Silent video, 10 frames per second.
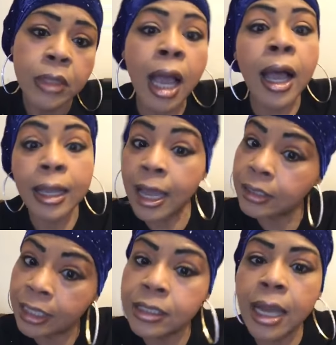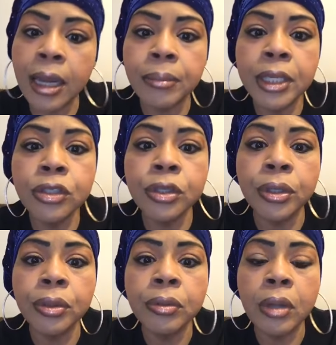I got that side of me
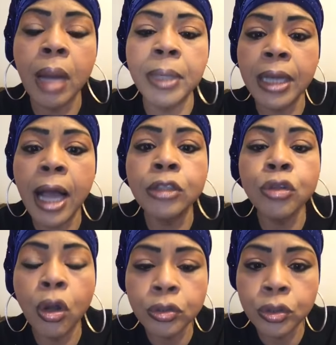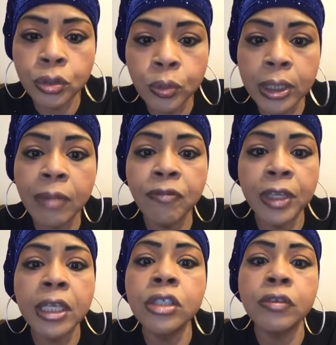too. I mean, I'll talk to you when I'm
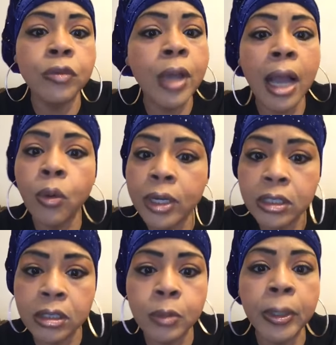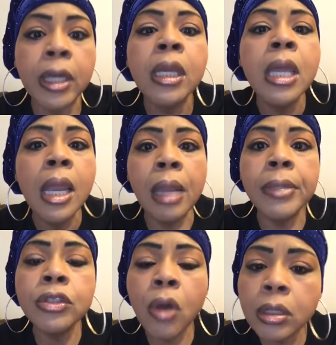finished if you got questions, but let
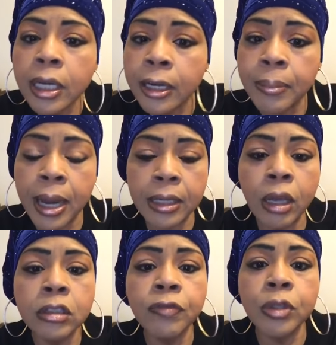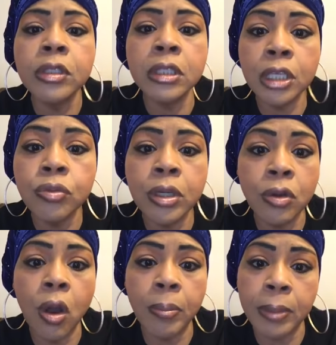me talk to everybody else first and then you can
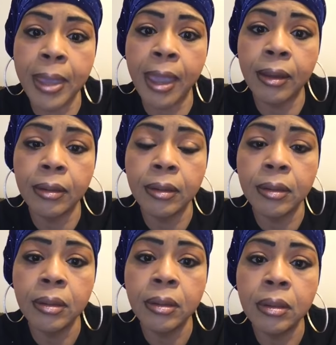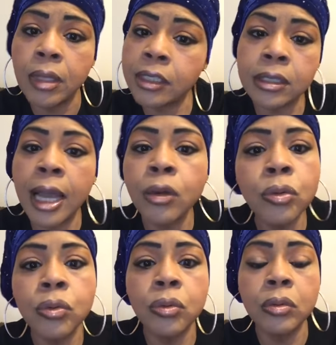call me back. That's not
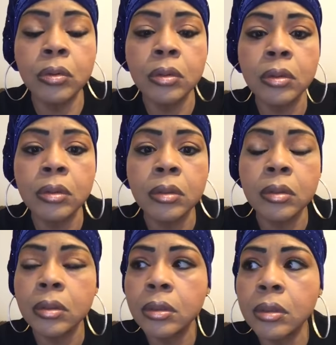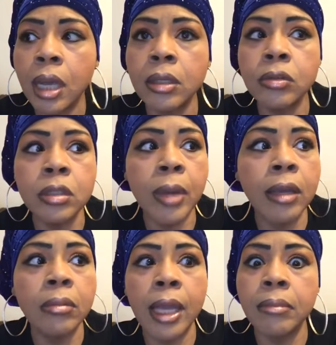cool. I know somebody
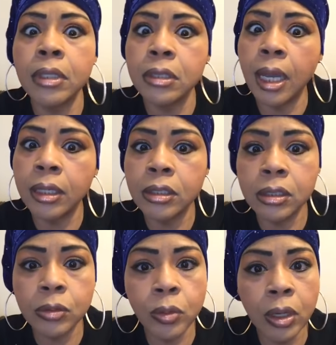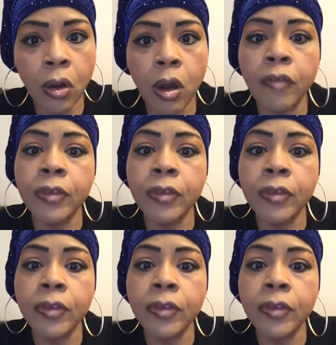can be like, Miss Nina just went off.